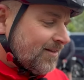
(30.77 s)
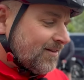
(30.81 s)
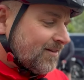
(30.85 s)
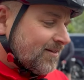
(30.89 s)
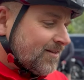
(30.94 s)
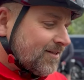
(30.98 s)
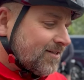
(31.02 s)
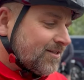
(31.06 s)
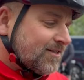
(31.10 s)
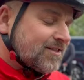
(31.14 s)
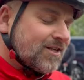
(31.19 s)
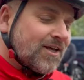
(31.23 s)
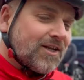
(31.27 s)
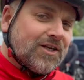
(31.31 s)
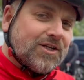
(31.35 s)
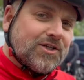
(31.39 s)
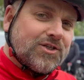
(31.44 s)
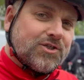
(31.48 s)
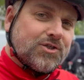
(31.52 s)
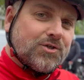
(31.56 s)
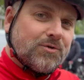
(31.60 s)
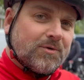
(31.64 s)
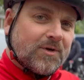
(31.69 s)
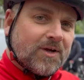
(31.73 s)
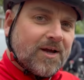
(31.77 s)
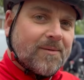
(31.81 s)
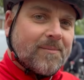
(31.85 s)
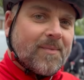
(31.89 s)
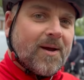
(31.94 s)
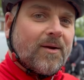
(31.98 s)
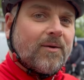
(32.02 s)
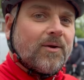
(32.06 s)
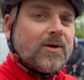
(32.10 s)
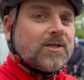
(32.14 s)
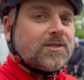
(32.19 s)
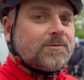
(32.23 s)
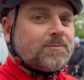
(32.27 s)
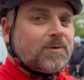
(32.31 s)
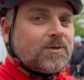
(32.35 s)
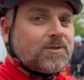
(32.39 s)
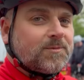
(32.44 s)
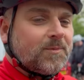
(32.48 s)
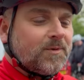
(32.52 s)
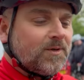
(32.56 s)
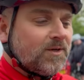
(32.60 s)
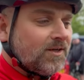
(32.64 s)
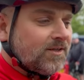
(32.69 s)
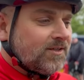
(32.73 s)
The sun is due to come out and it's supposed to
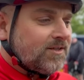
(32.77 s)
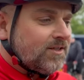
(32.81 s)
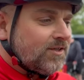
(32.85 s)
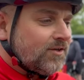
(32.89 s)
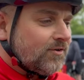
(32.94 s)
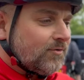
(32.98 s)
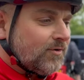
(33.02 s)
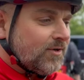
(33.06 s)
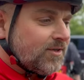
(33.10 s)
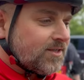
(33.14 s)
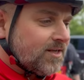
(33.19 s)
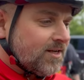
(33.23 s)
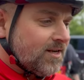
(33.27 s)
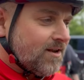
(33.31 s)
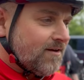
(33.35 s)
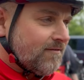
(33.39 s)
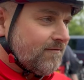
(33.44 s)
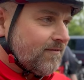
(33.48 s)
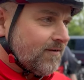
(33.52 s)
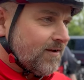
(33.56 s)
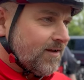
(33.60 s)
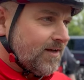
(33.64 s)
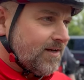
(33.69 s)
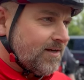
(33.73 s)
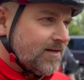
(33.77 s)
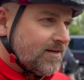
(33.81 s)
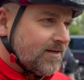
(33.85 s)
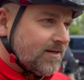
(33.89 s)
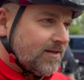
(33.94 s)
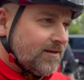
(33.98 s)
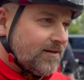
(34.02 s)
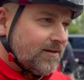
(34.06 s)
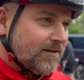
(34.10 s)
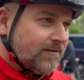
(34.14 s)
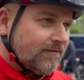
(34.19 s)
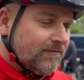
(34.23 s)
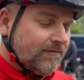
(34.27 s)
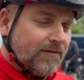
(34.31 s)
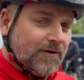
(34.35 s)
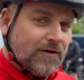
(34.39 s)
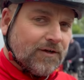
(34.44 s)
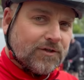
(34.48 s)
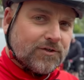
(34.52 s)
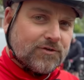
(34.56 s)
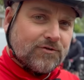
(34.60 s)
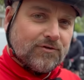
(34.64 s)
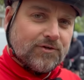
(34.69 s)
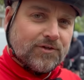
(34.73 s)
be 90 degrees and lovely.
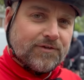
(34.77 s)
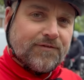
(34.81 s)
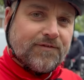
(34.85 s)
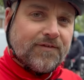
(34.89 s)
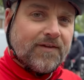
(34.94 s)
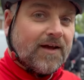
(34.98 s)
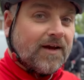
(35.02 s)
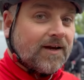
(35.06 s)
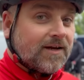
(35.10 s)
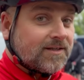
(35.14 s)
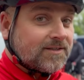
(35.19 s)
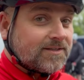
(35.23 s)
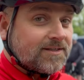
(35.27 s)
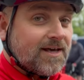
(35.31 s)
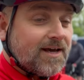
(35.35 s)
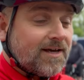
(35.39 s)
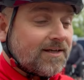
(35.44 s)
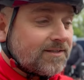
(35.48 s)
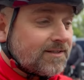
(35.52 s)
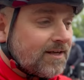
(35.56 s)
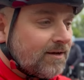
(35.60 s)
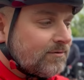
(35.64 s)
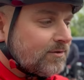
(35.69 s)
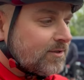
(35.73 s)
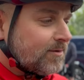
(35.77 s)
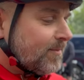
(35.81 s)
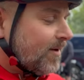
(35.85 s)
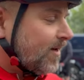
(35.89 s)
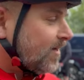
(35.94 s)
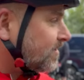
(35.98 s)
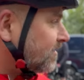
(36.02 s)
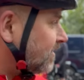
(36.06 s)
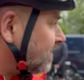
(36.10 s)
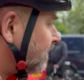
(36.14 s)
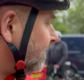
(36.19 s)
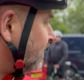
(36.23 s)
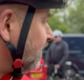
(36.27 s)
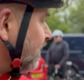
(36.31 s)
Fingers crossed for that, because that sounds amazing.